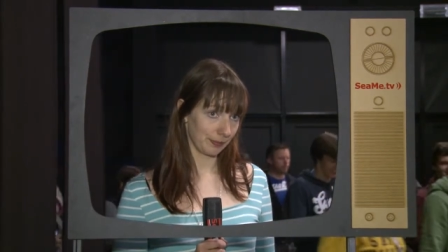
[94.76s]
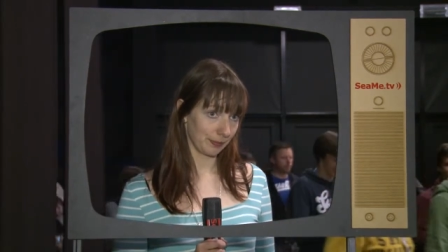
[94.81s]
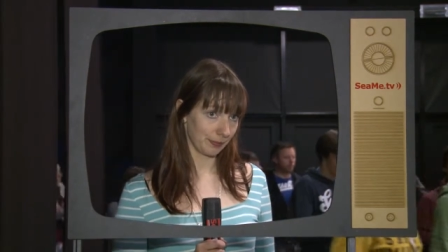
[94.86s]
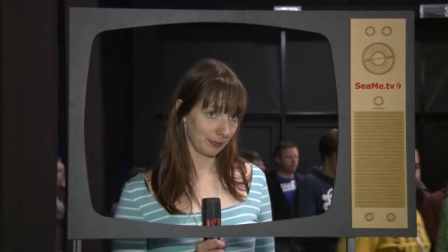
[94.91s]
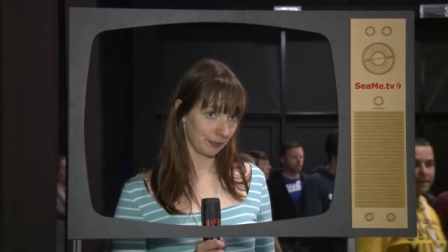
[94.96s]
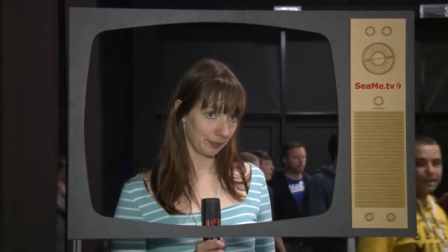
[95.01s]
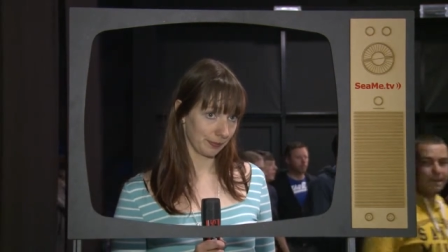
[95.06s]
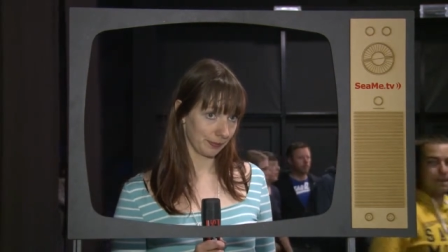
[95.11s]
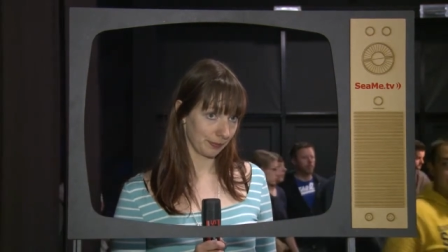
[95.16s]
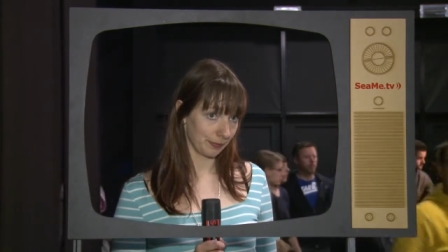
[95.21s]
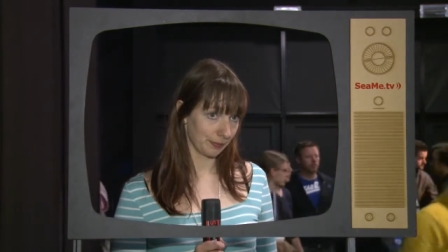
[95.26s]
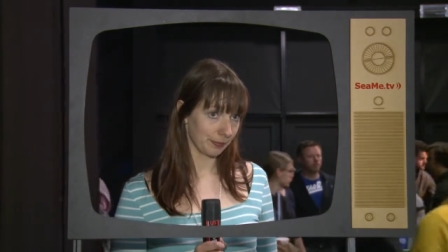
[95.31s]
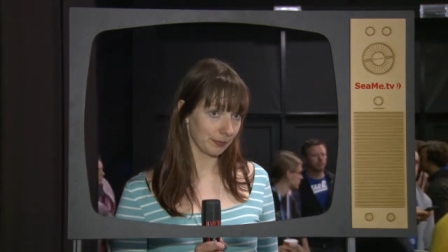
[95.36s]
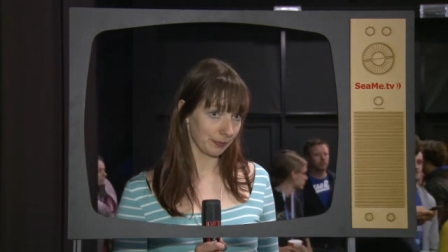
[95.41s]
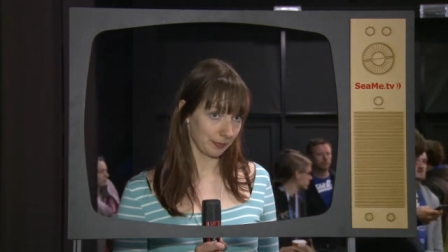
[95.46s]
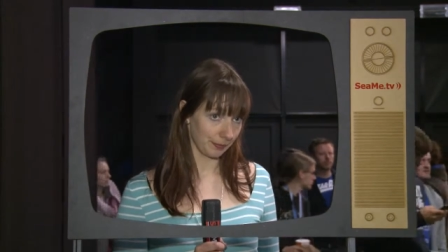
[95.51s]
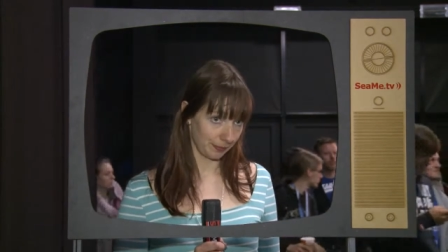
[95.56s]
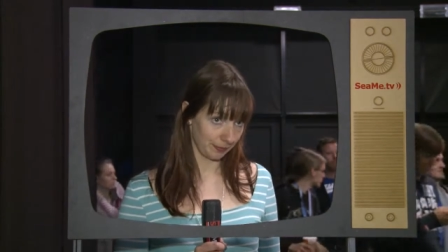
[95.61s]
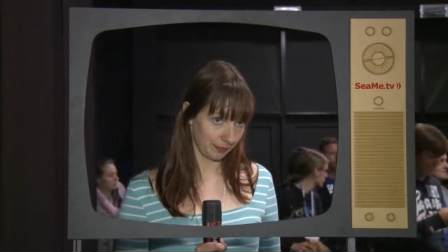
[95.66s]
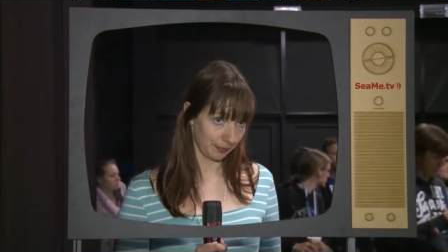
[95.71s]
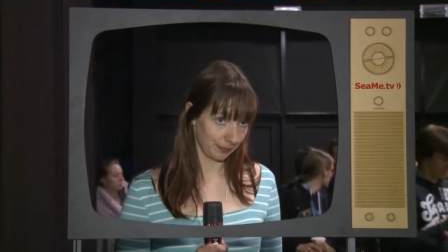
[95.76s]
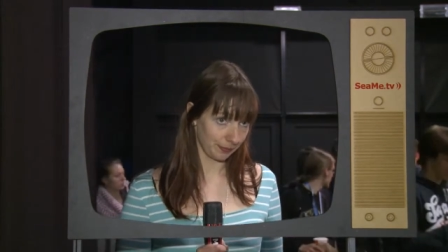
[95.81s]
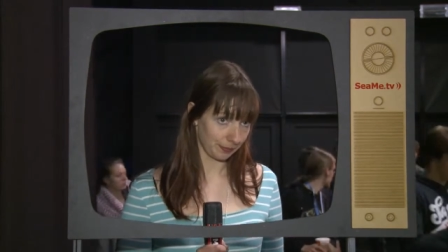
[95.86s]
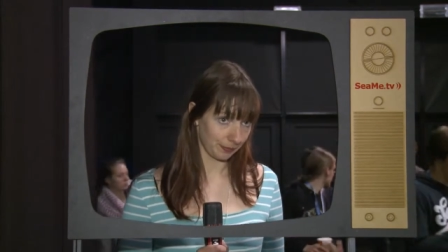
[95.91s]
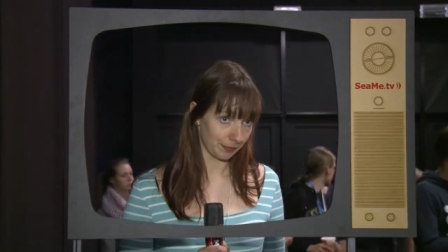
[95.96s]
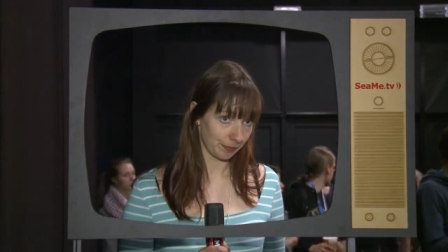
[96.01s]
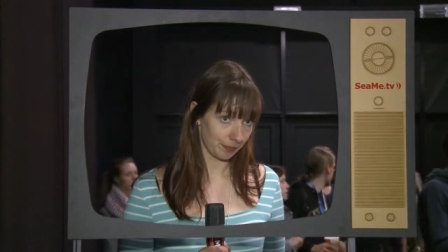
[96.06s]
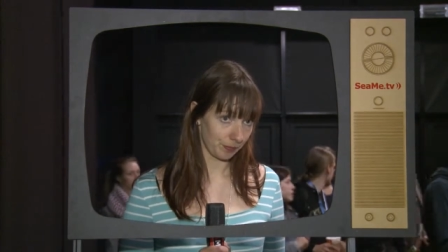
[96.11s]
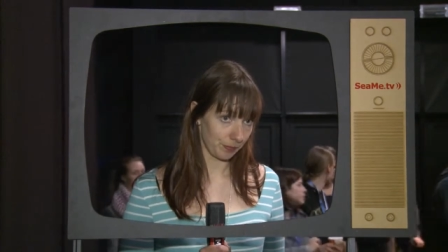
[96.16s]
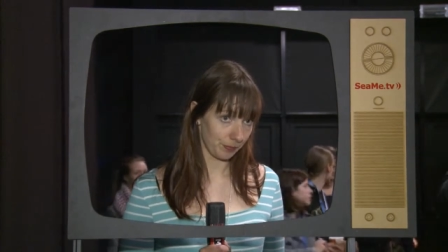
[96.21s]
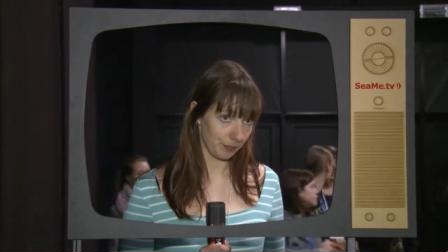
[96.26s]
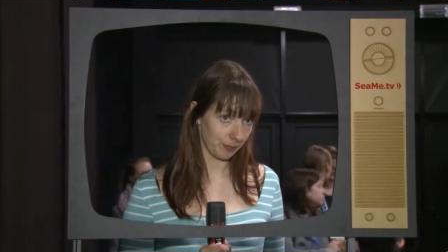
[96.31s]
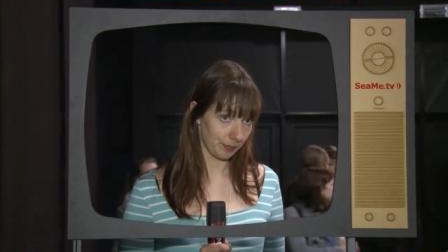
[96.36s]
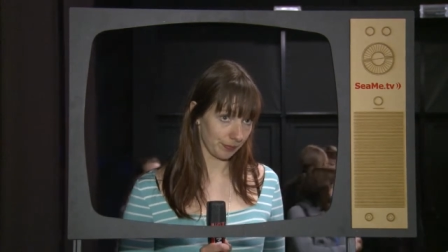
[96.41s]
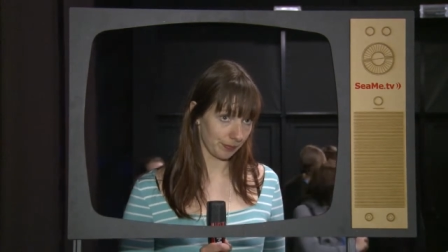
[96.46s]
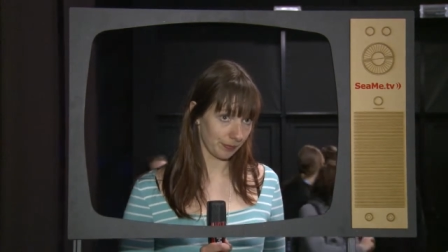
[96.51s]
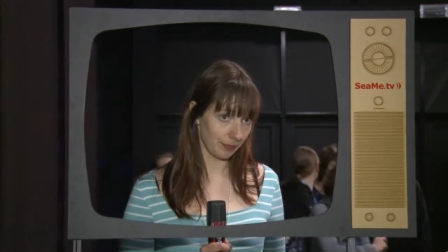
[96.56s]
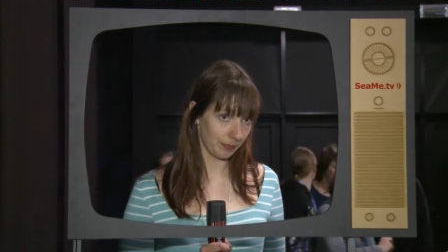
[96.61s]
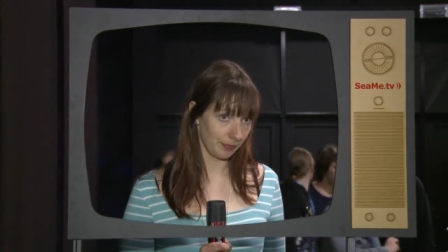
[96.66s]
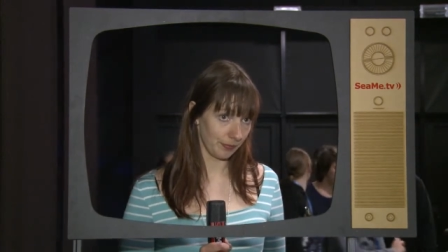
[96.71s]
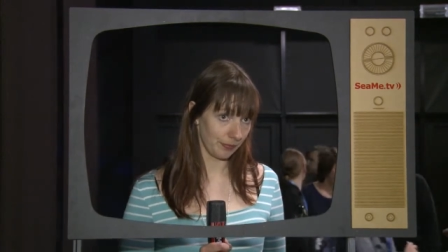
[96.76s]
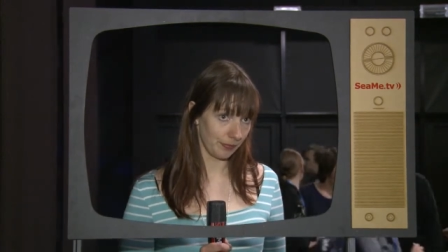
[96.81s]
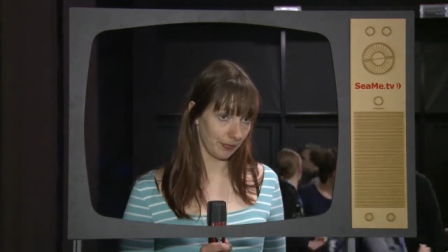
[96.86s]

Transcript: that you gave change our daily lives?